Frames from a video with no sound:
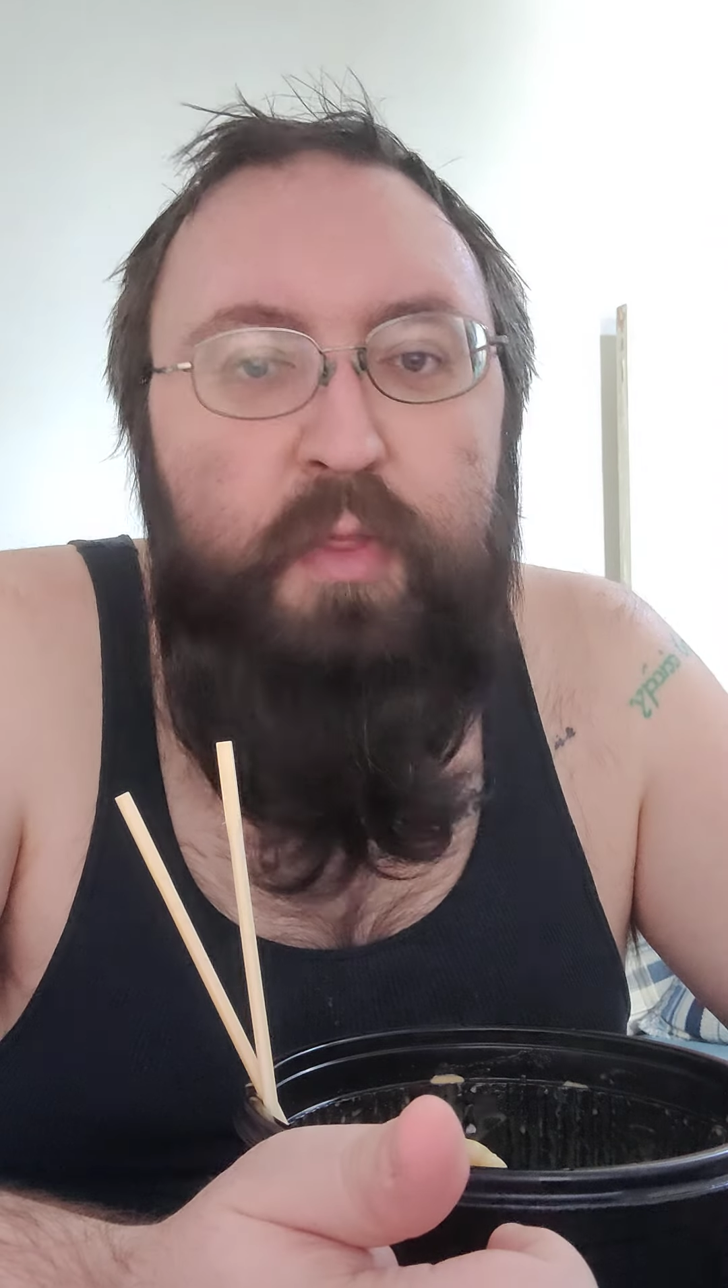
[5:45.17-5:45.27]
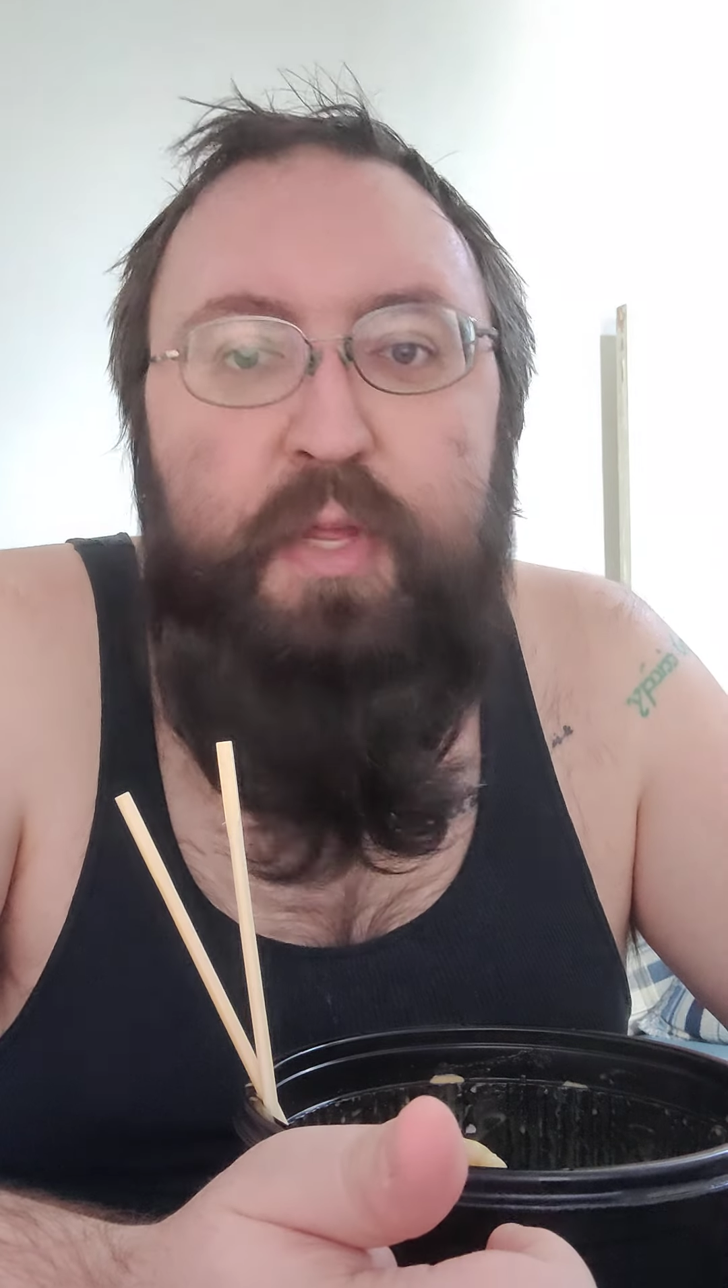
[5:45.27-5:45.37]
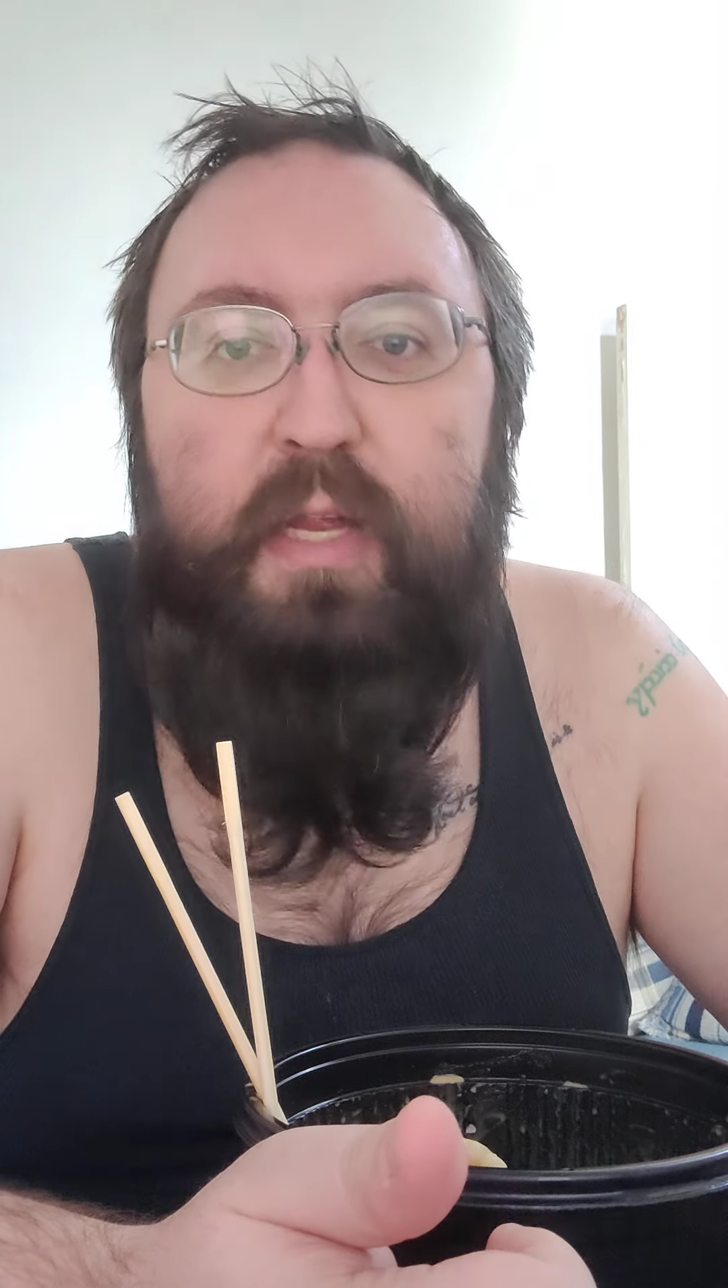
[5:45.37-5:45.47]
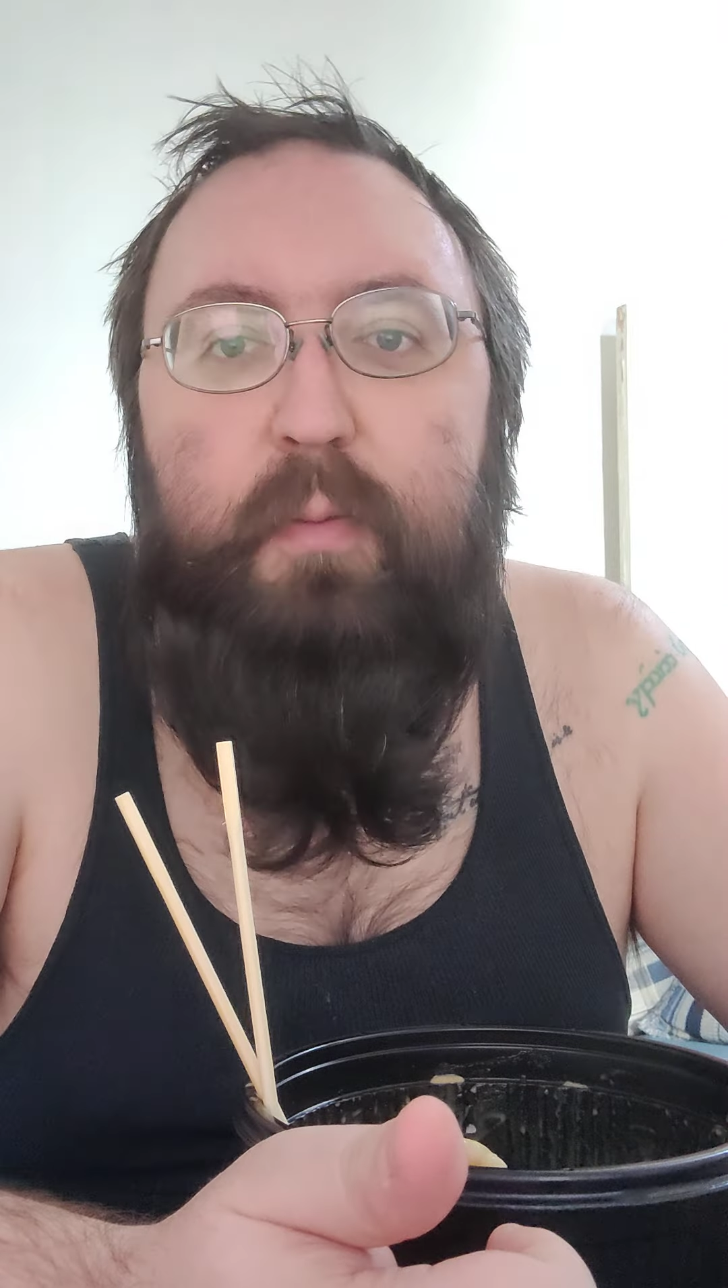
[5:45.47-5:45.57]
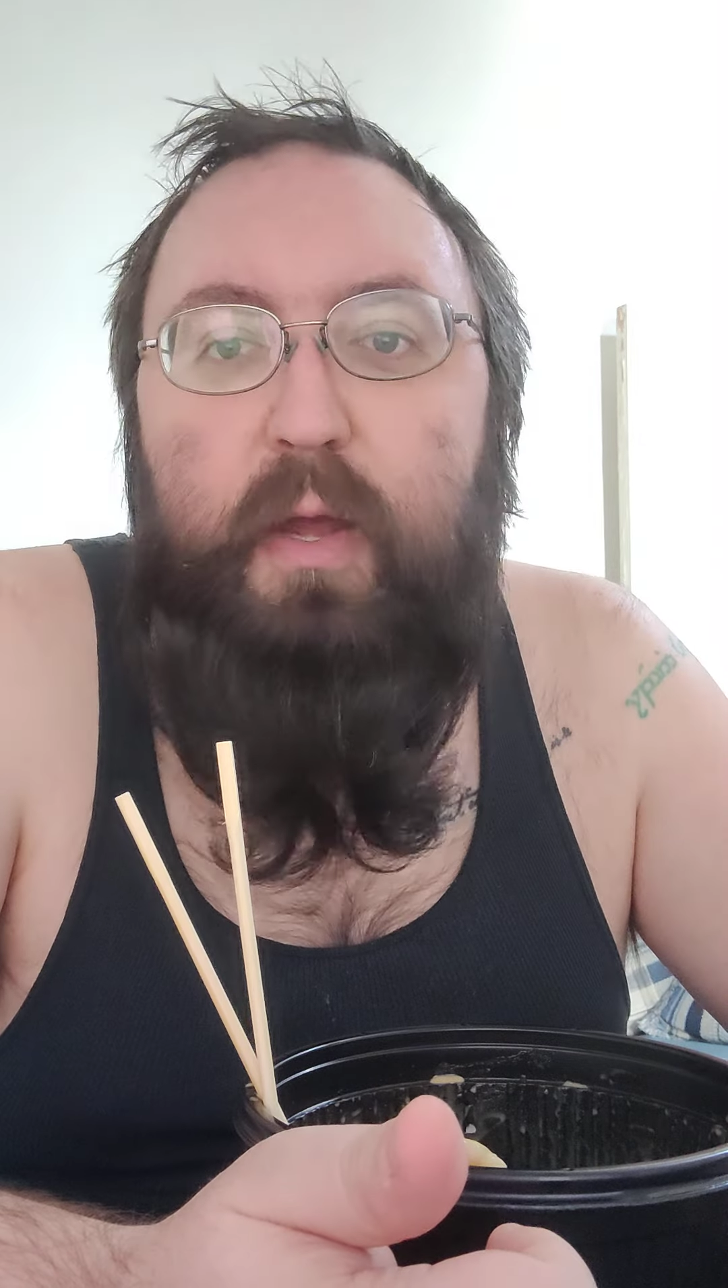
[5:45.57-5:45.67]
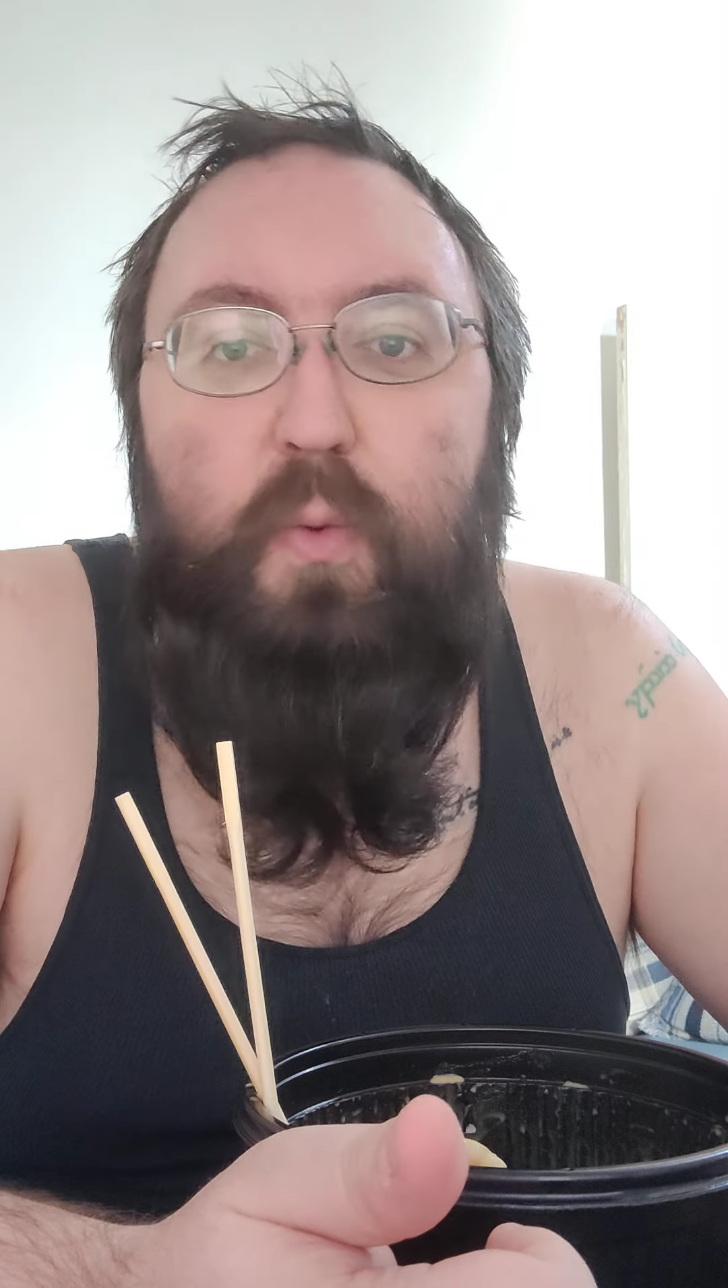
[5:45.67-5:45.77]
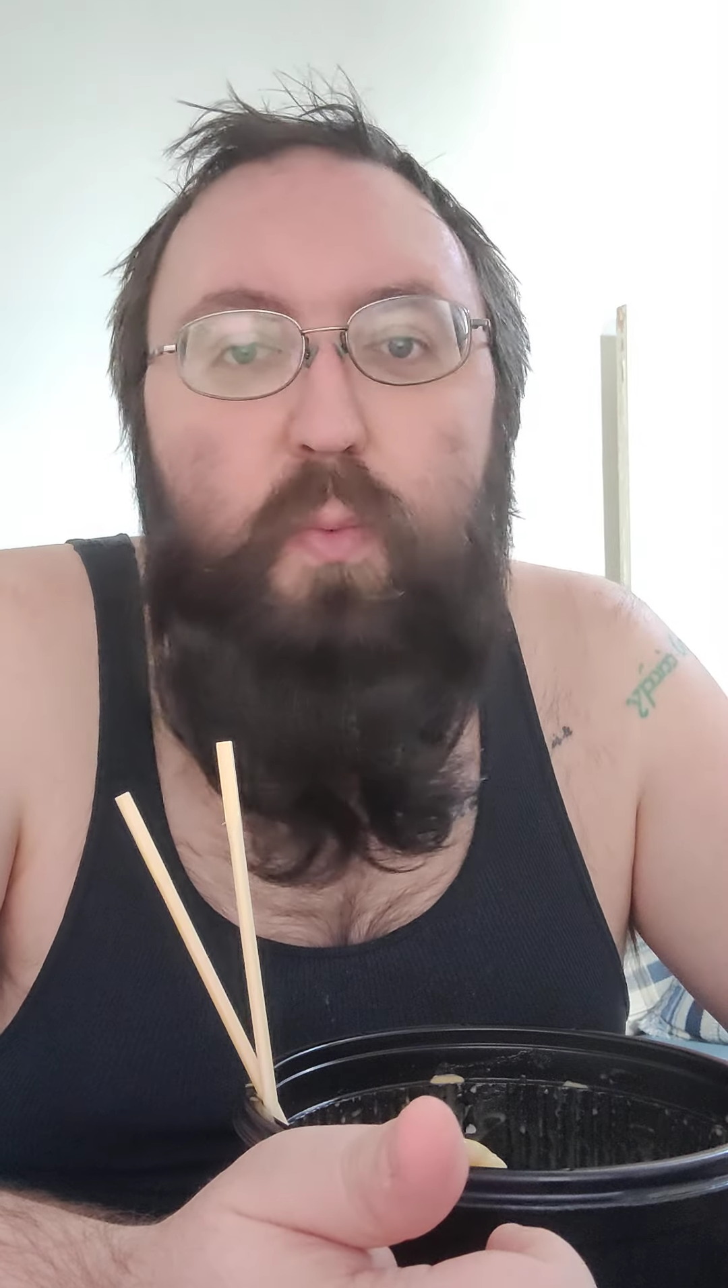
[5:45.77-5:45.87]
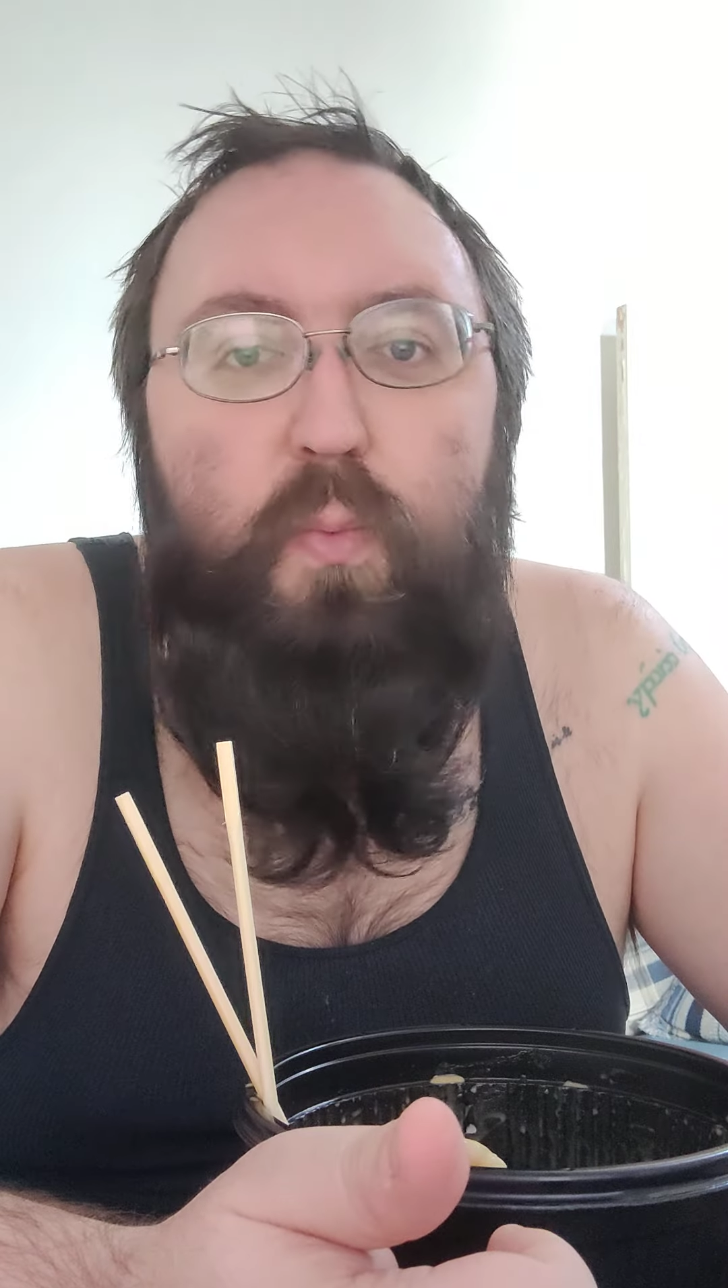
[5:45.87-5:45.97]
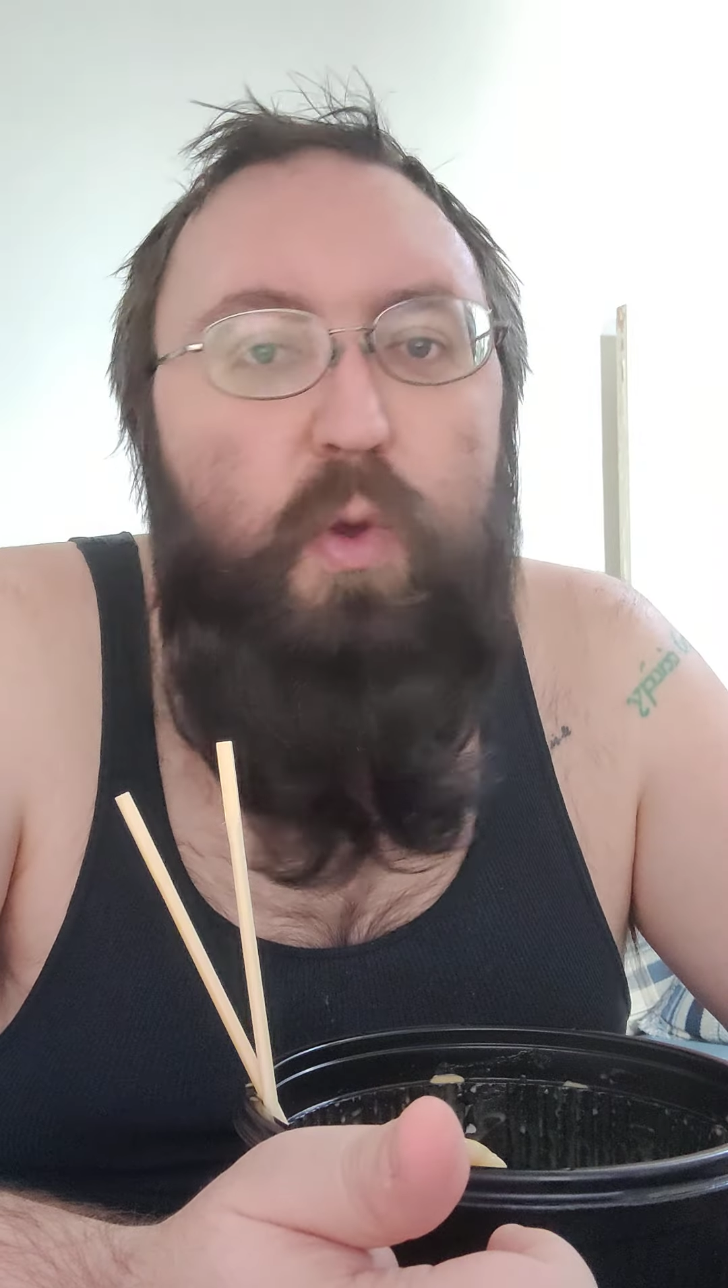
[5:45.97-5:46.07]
think about